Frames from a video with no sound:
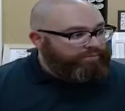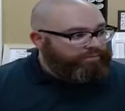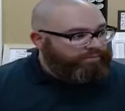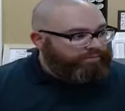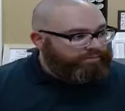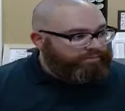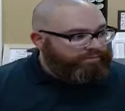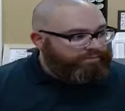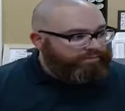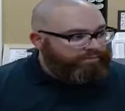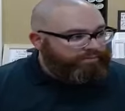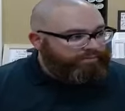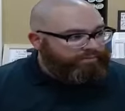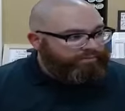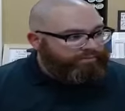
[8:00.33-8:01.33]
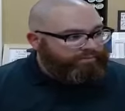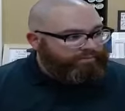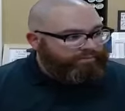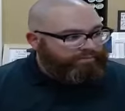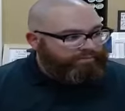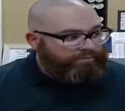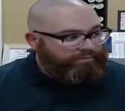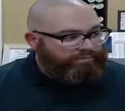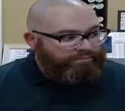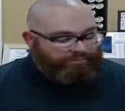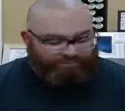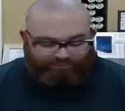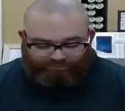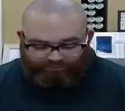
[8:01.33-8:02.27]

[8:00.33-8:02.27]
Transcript: (no one is talking)